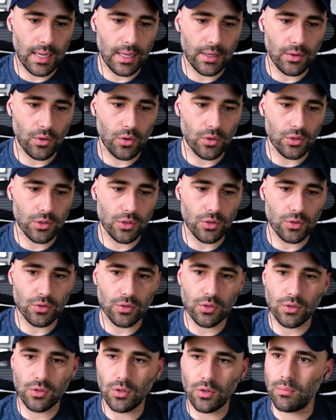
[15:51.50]
also
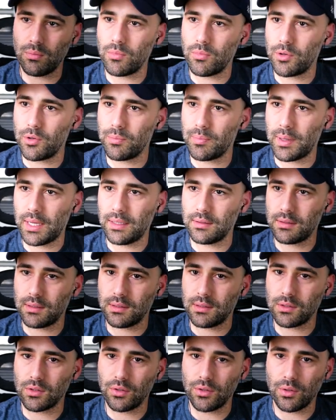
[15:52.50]
some more
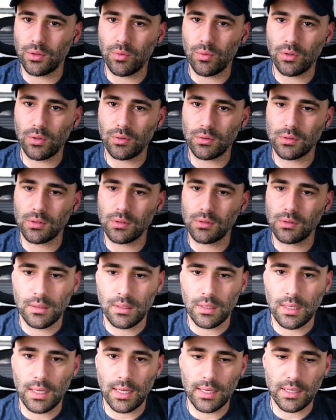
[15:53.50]
paintings on the walls.
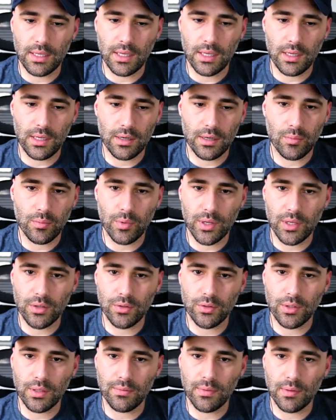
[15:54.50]
And here we
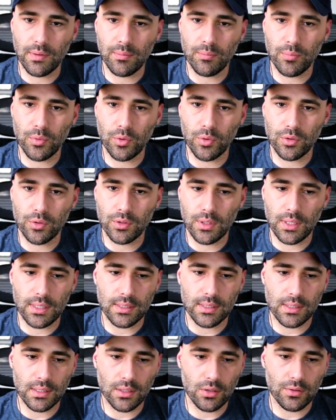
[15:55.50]
could even put,
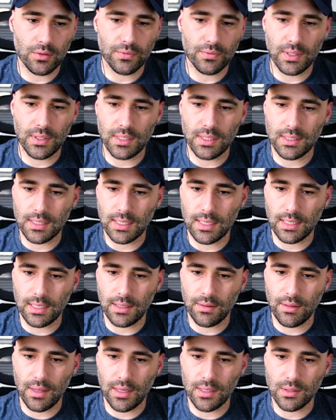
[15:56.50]
instead of these ugly
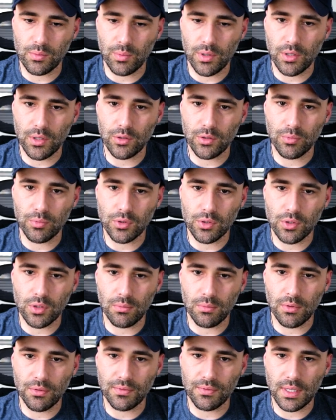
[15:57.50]
things, we could put
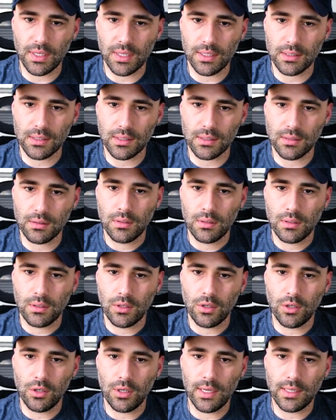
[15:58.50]
some of these
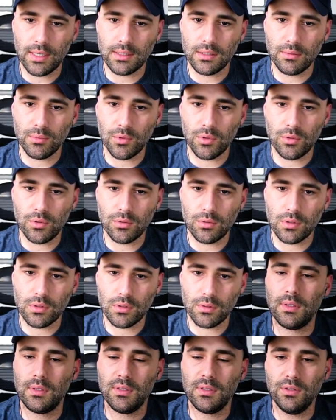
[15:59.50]

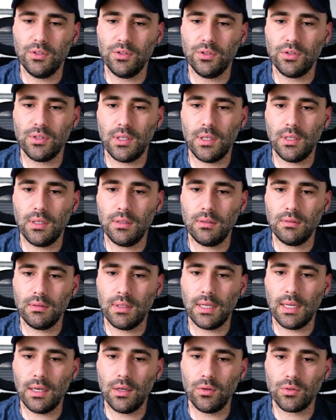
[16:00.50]
collectibles. You see,
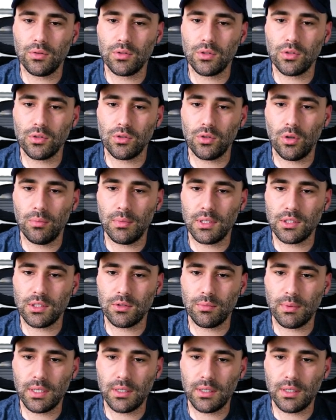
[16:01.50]
that looks so much better